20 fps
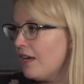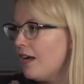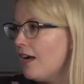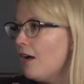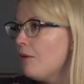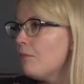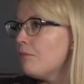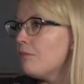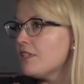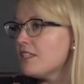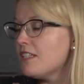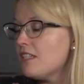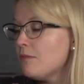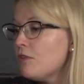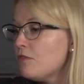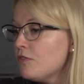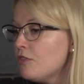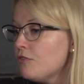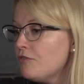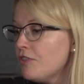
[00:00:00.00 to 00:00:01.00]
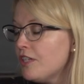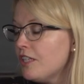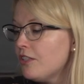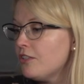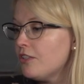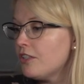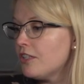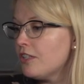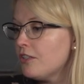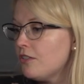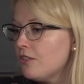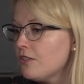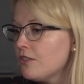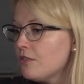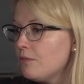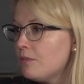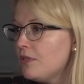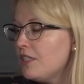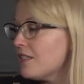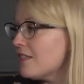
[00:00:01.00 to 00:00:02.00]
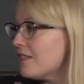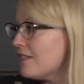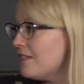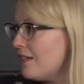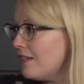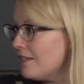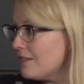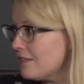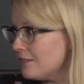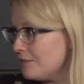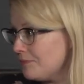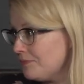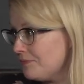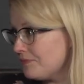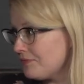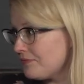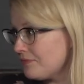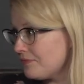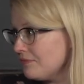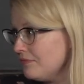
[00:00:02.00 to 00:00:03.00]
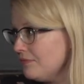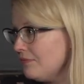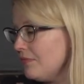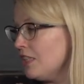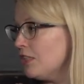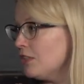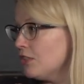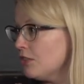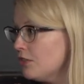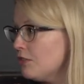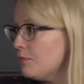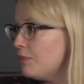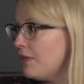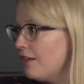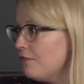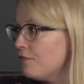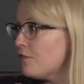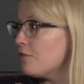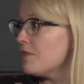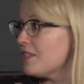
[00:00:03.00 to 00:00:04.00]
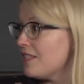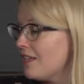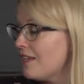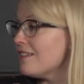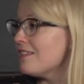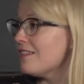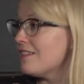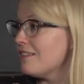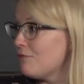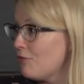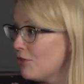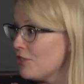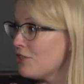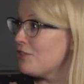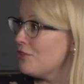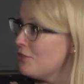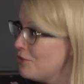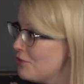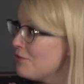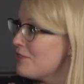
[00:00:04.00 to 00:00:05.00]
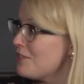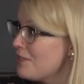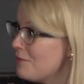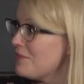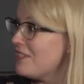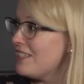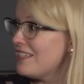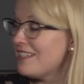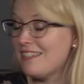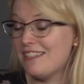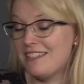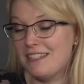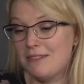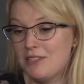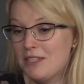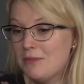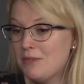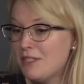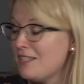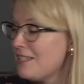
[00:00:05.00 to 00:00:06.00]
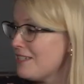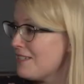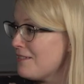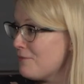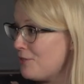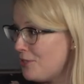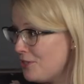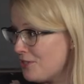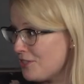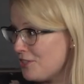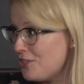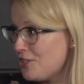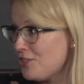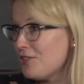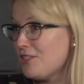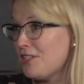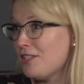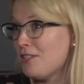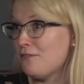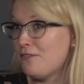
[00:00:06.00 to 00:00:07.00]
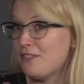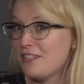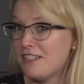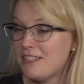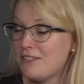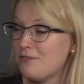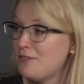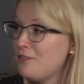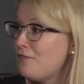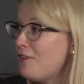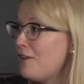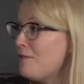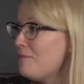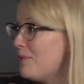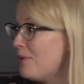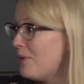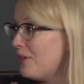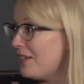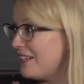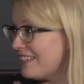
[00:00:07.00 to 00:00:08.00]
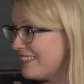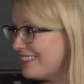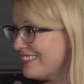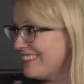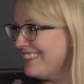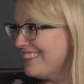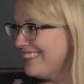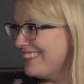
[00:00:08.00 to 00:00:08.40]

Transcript: um, but some of the failure can also be accidental you know, the platform says it wants to do something and sometimes it doesn't work. It shows us things we find boring.